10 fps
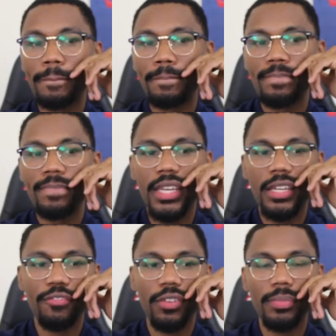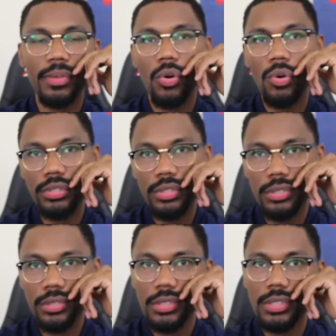then from the
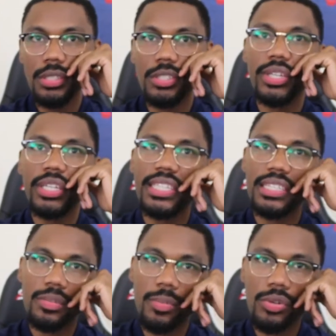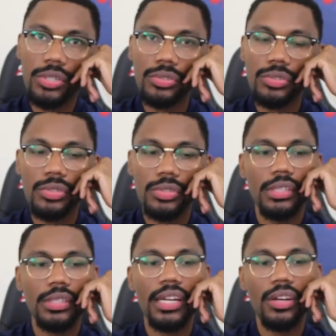course, you get testimonials
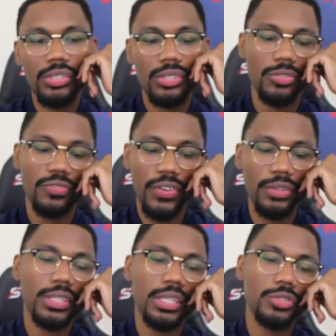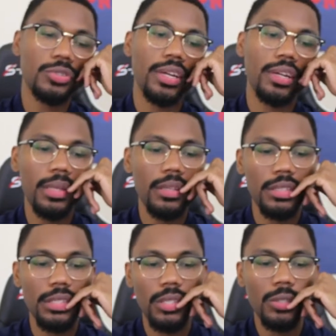that also further gives you
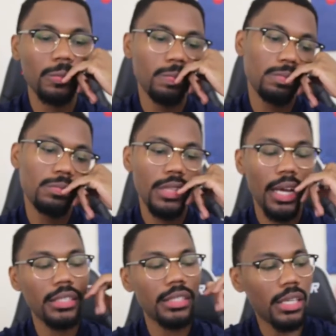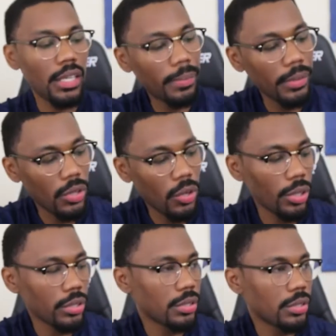credibility. So I'd say ebook,
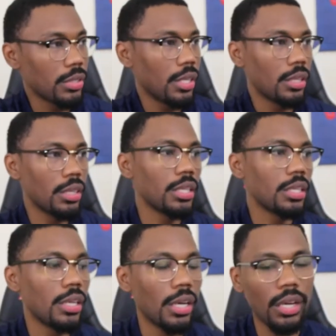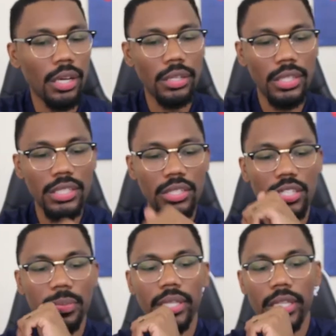course, then start
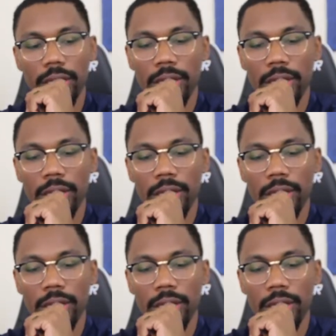speaking.